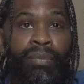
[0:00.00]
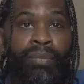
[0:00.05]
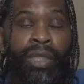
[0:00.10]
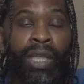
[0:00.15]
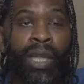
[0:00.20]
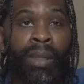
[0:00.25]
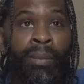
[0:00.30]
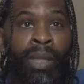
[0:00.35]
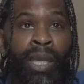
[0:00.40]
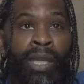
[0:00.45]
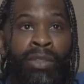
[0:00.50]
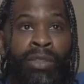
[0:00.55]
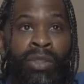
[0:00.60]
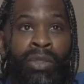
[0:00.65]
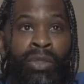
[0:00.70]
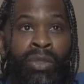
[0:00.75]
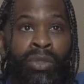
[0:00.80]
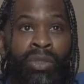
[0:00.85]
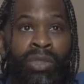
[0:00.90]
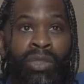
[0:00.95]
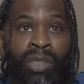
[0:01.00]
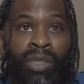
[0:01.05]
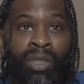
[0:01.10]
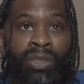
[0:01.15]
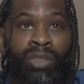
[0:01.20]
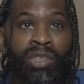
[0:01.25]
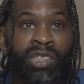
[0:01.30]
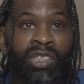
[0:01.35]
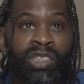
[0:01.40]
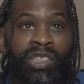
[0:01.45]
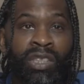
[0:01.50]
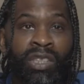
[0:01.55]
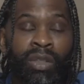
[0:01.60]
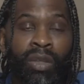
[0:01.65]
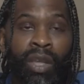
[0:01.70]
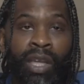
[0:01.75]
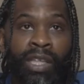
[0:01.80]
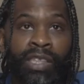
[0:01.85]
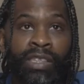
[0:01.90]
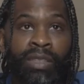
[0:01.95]
yeah, man, dude, you know, it just looked
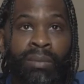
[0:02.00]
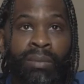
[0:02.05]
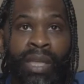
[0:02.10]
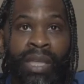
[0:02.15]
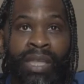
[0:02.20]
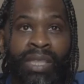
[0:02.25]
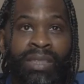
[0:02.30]
crazy, man.